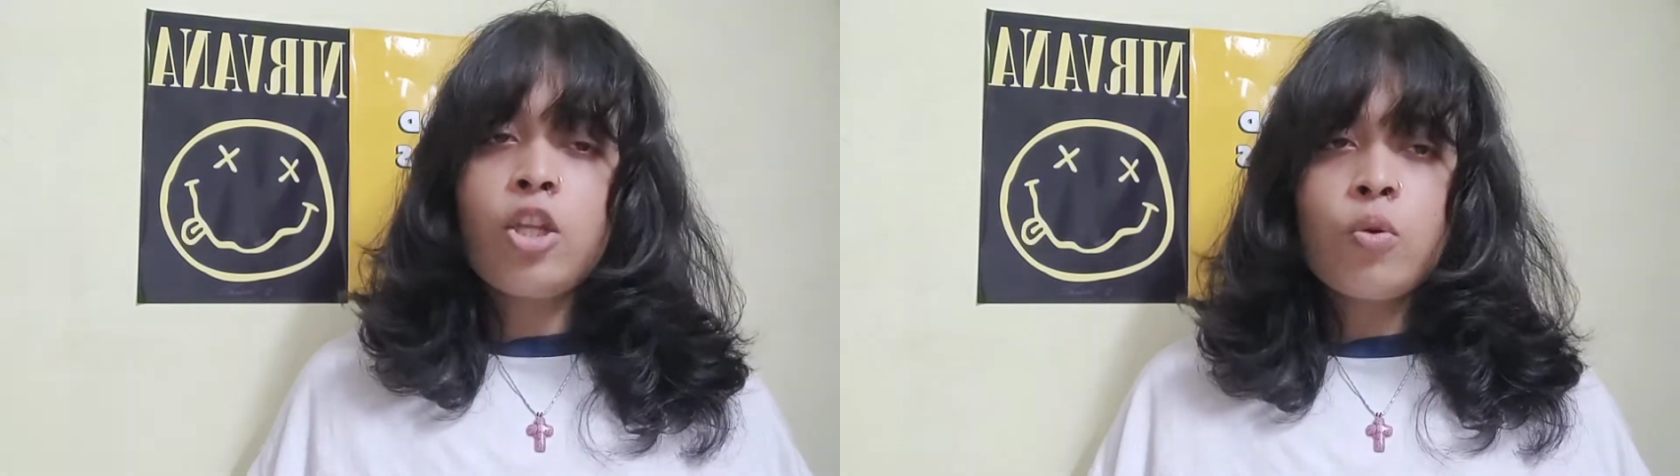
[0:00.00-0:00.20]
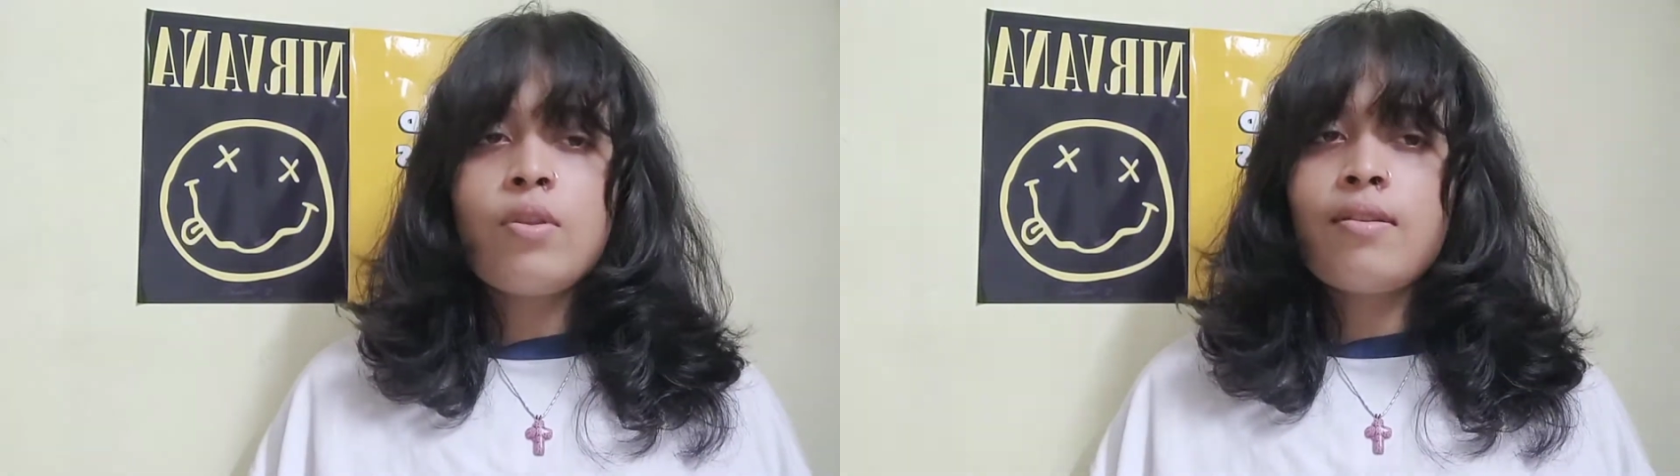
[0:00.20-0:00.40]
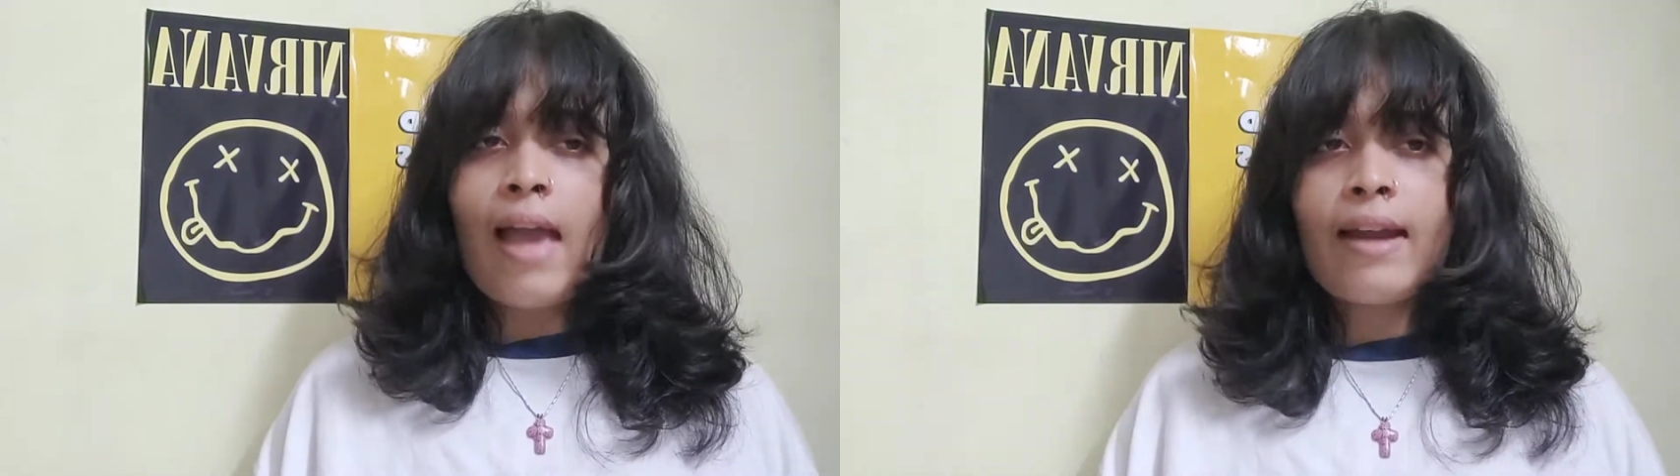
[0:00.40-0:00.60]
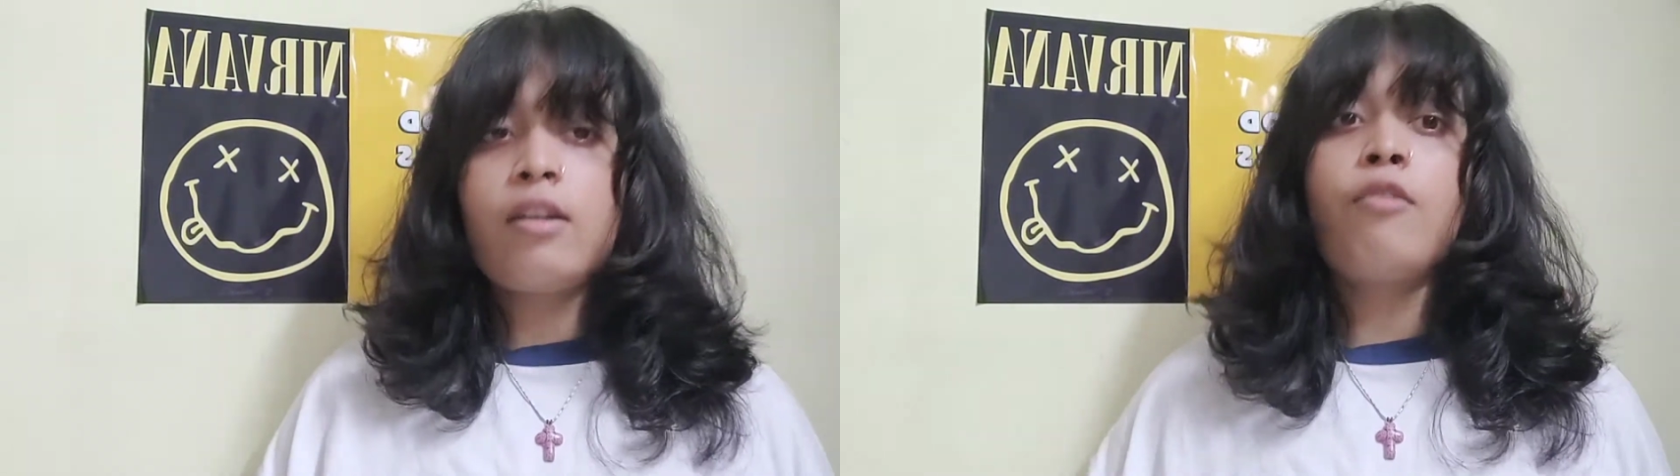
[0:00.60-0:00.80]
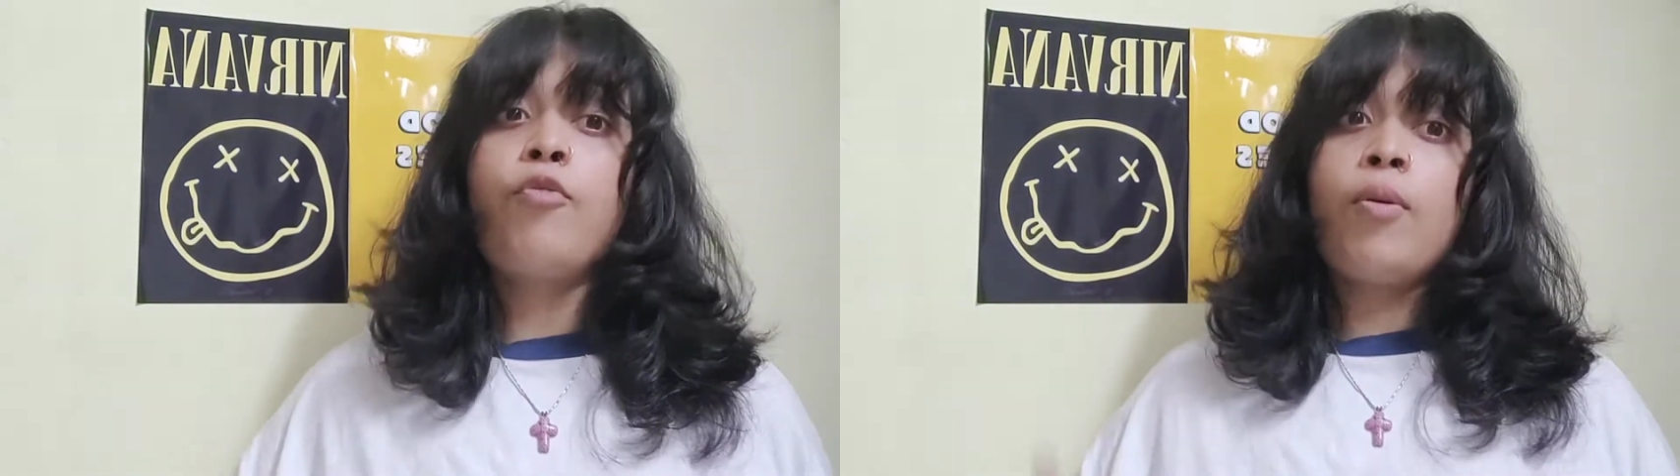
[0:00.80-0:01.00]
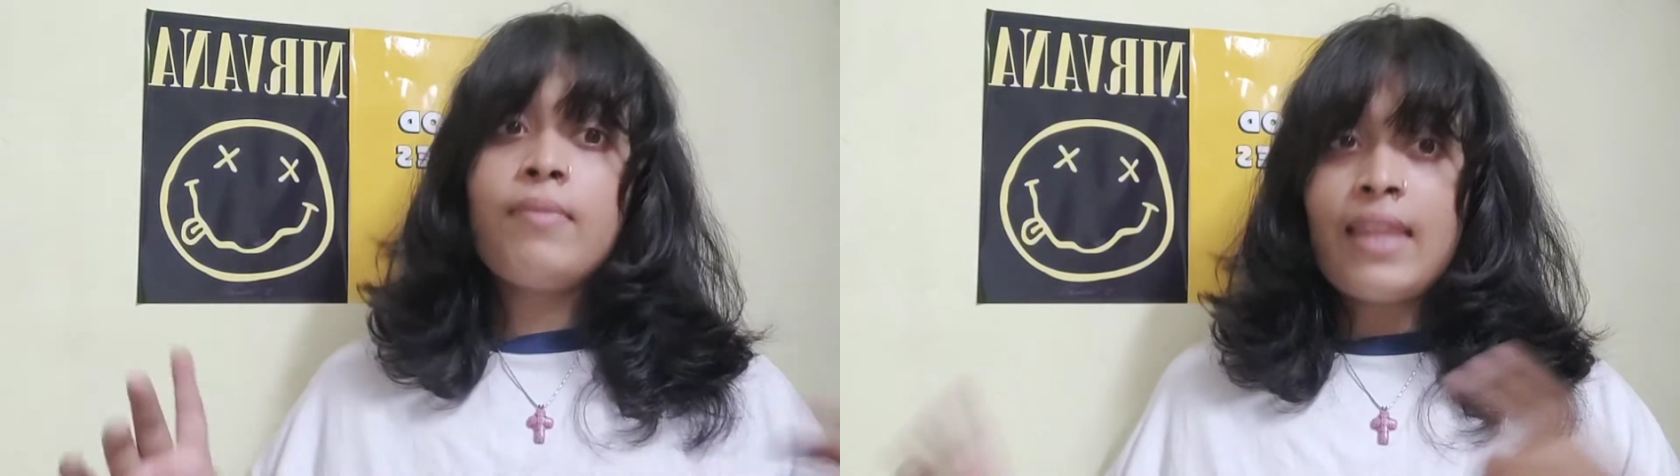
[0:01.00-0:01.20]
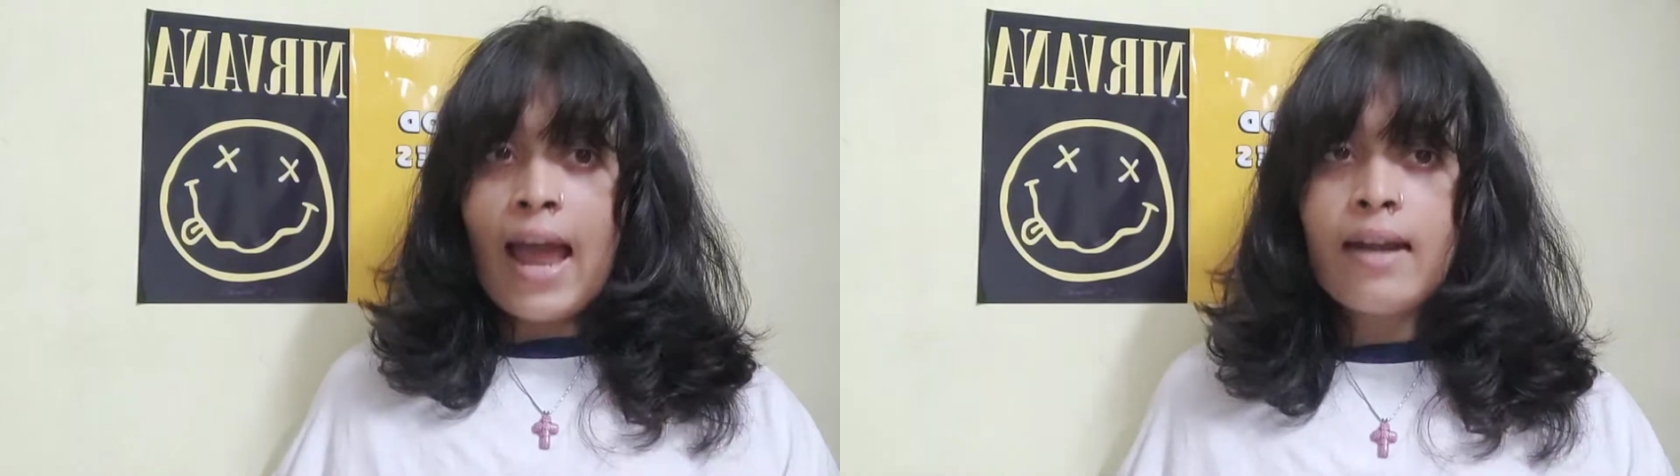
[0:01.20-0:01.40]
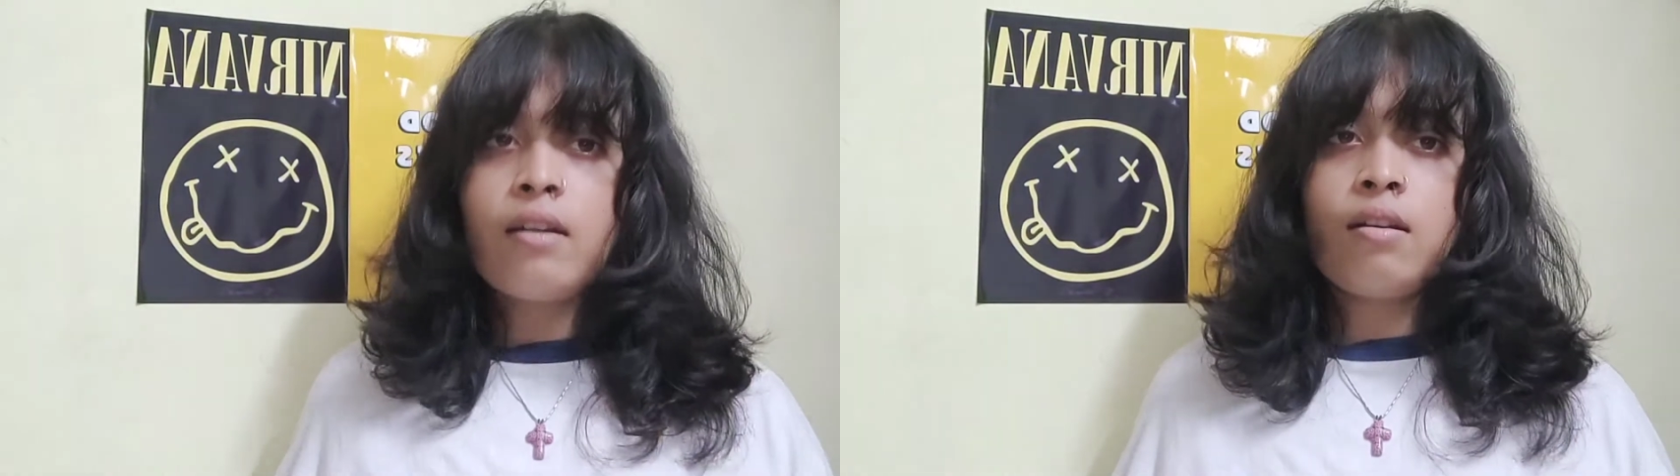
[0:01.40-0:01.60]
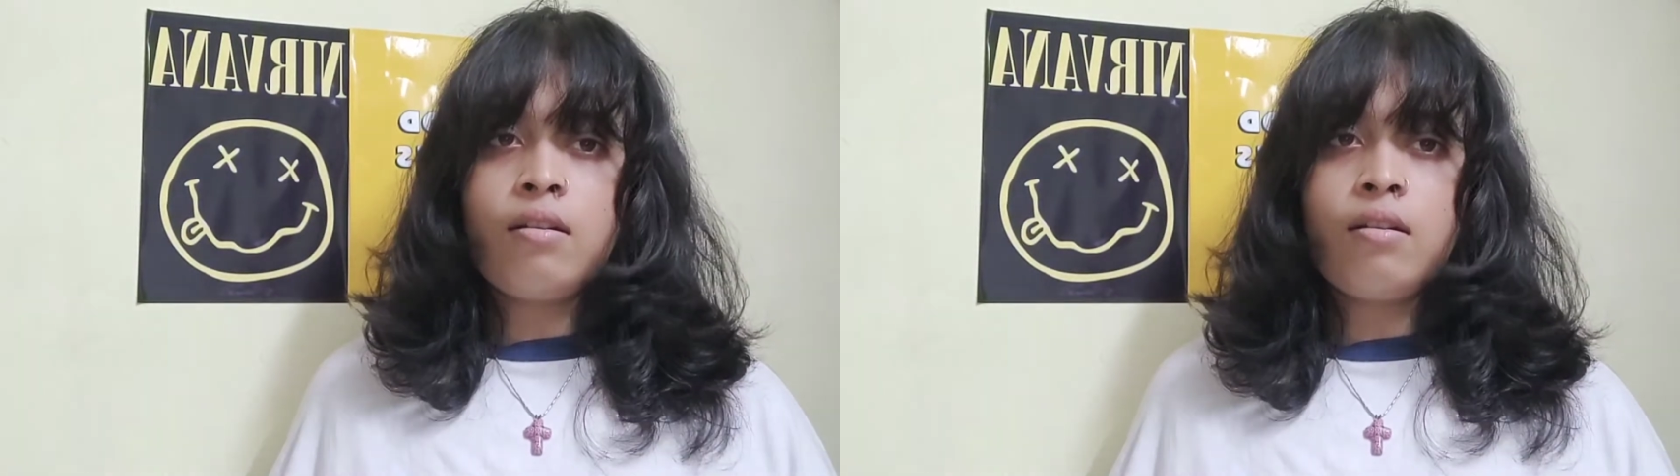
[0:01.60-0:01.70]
knew this actor from that